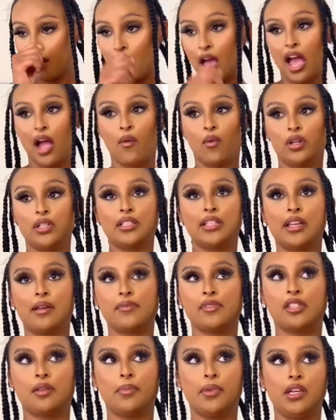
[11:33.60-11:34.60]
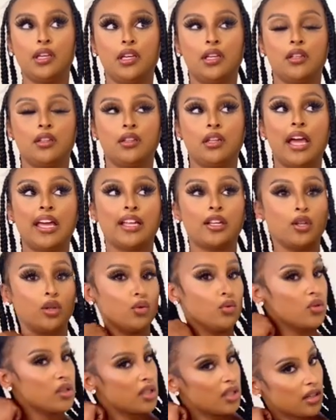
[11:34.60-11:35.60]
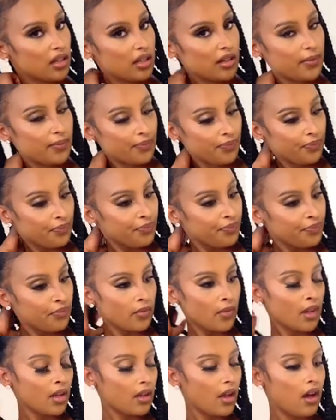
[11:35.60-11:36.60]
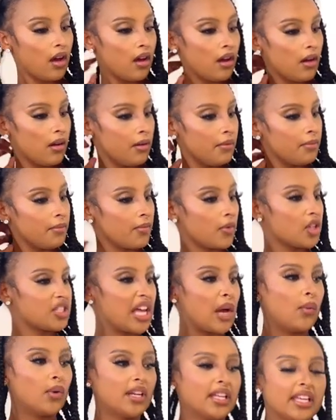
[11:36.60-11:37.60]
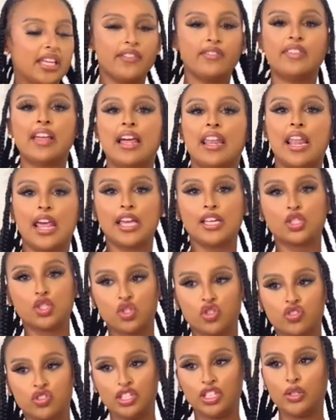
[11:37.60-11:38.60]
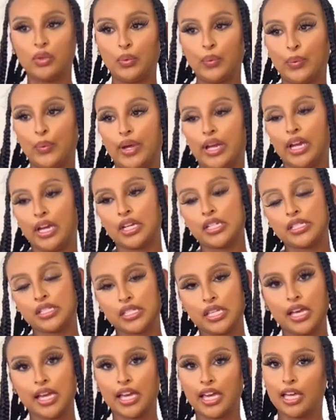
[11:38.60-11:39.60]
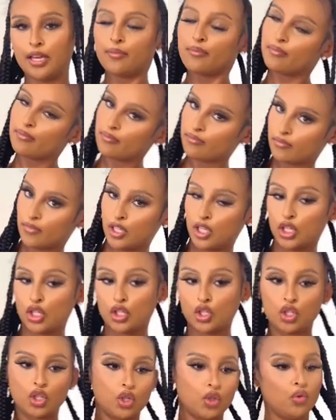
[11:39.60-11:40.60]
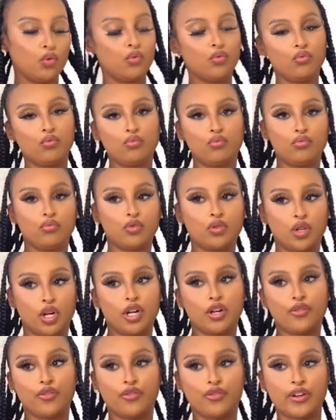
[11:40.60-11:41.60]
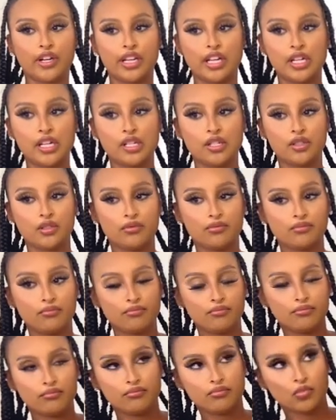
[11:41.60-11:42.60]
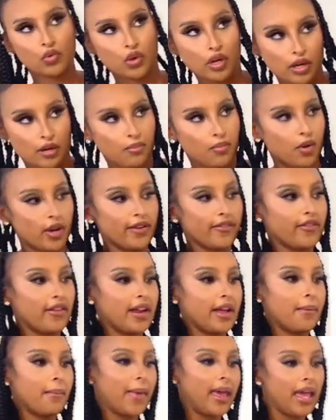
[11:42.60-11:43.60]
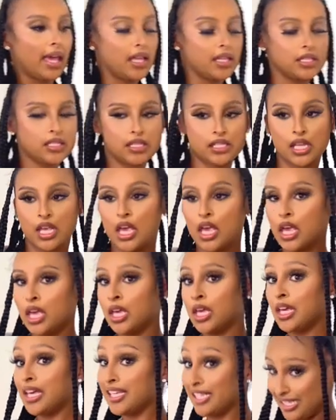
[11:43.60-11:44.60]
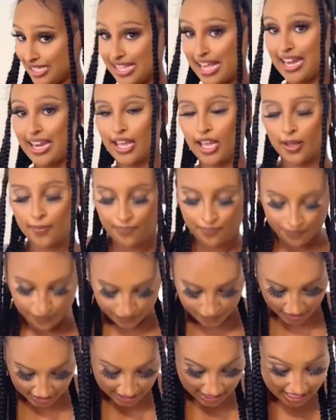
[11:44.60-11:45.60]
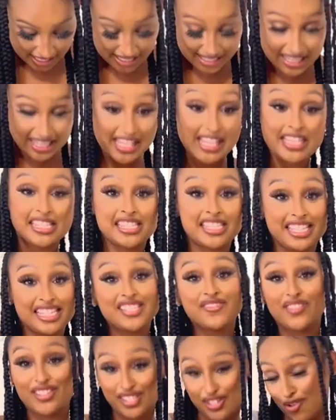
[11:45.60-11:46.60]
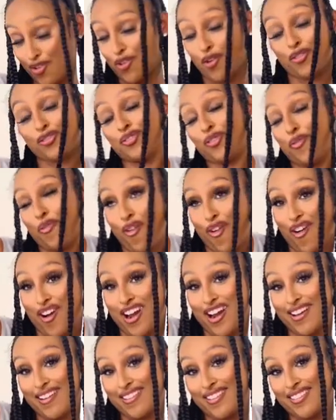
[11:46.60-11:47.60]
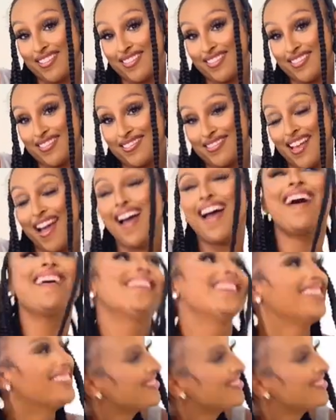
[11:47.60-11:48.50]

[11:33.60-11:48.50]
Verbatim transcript: I wanted them to be like looser. Um, cause I want to give that like straight wear tight, cute girlfriend, running boyfriend pants aesthetic. And these, this fit's gonna go so hard. Ah!